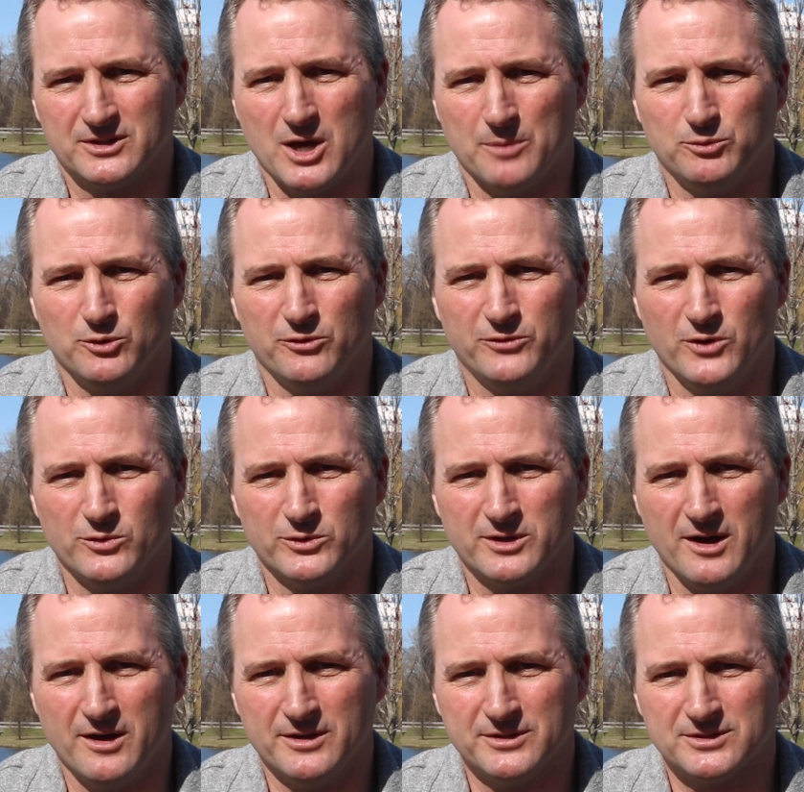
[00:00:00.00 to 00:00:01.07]
a couple of phone
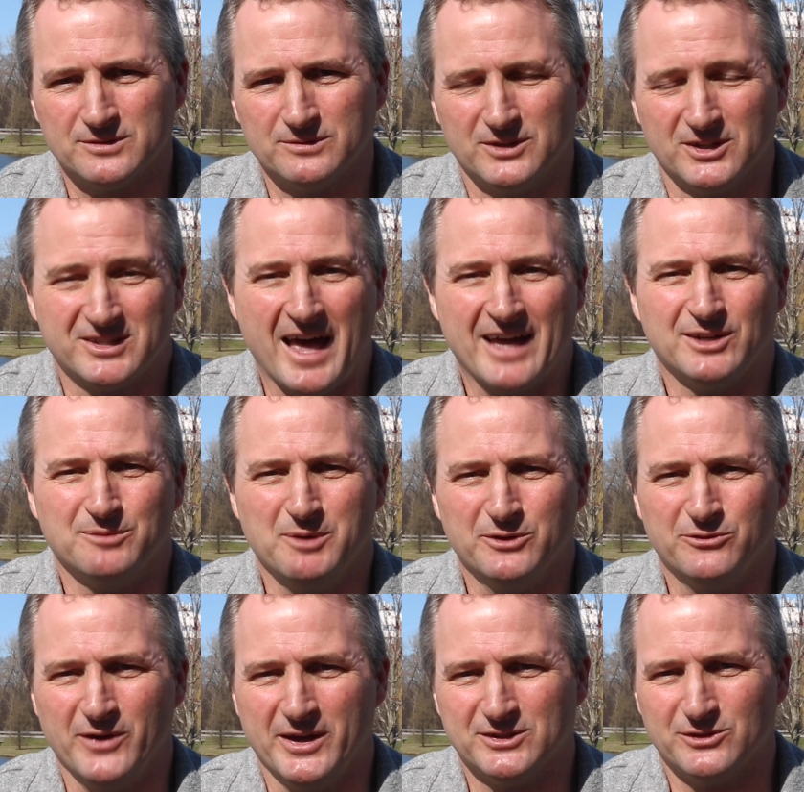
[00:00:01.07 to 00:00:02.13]
calls, decided to meet
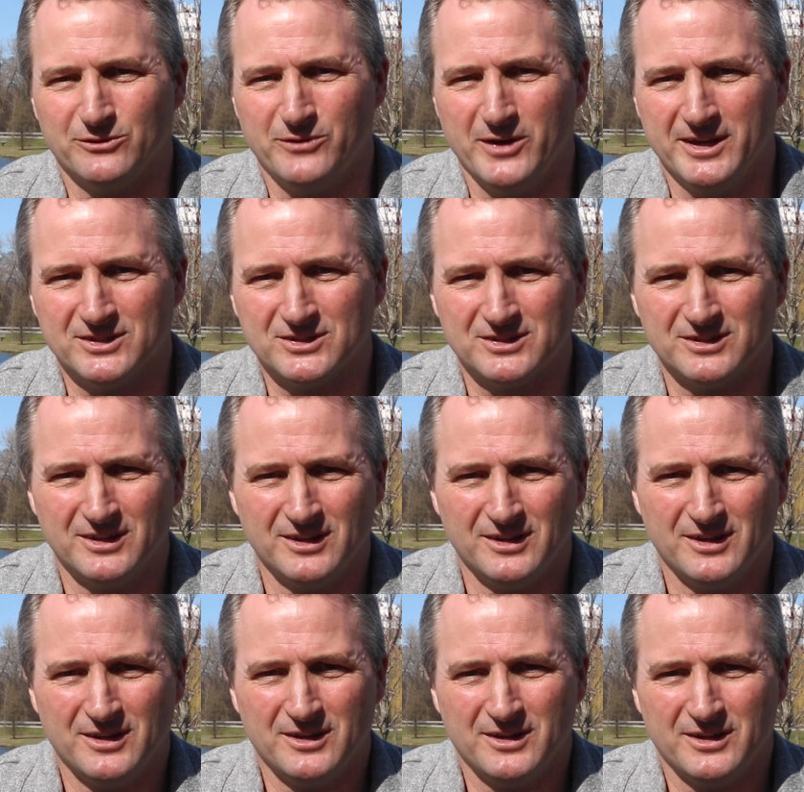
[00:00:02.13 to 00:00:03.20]
face to face.
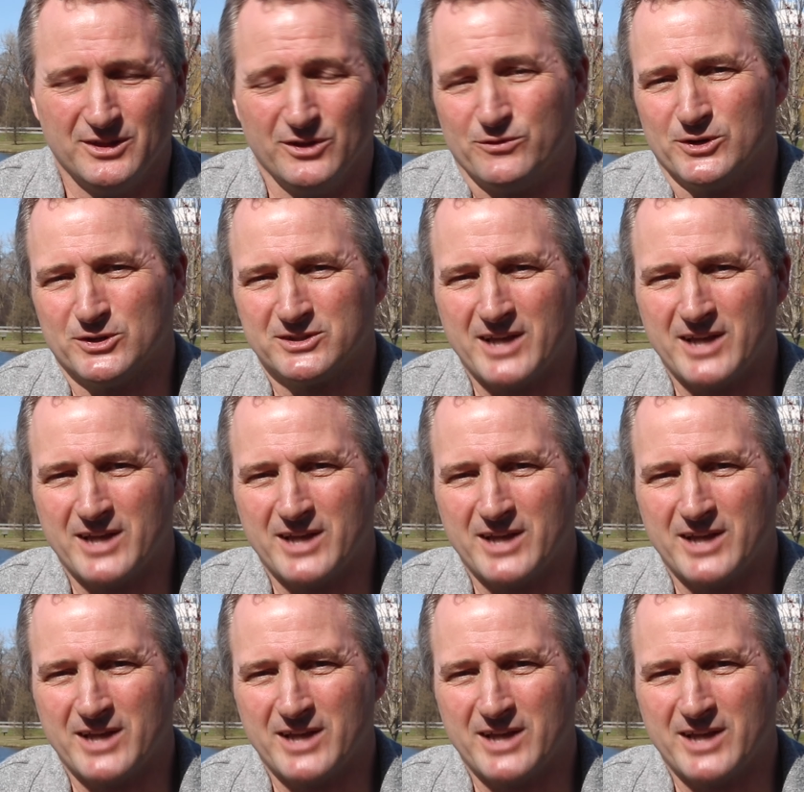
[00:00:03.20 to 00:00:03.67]
The first